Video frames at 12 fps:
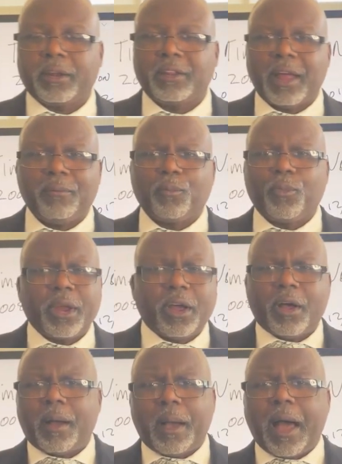because
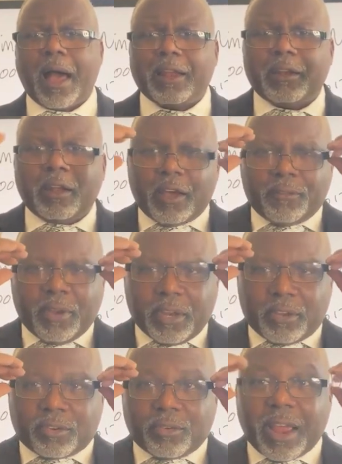I love
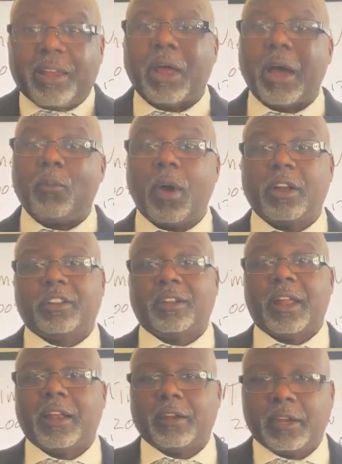history. I watch a
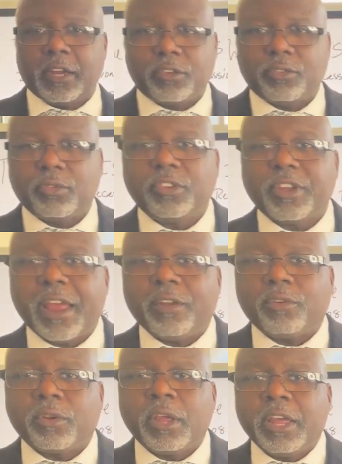lot of the History
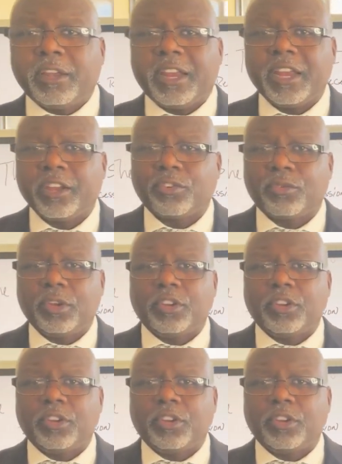Channel, the history